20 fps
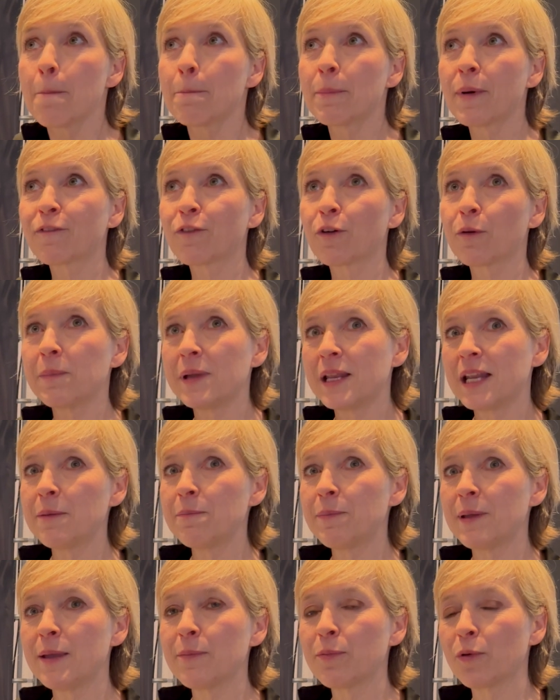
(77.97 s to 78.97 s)
But for many
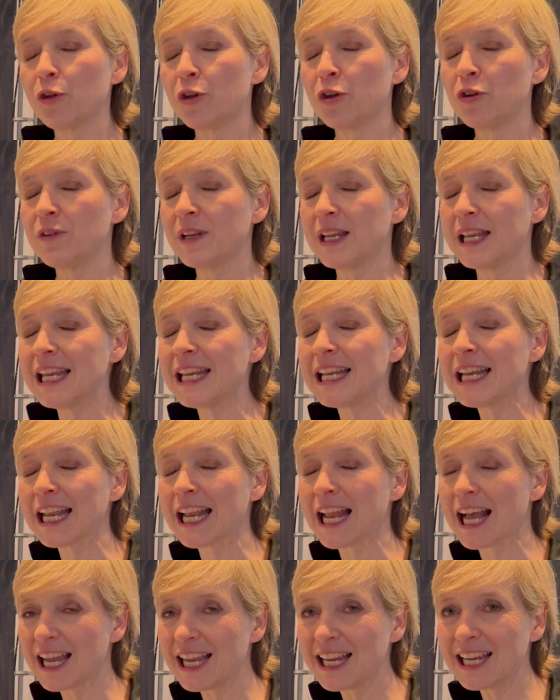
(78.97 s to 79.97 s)
people who need
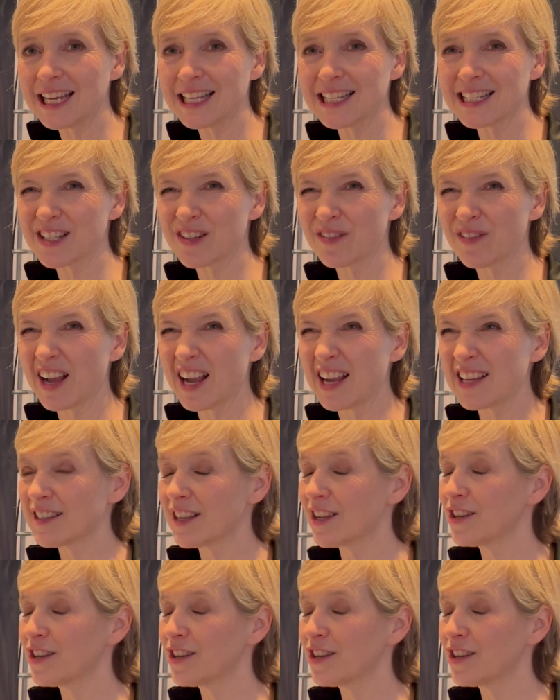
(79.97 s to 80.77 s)
an eye gaze device,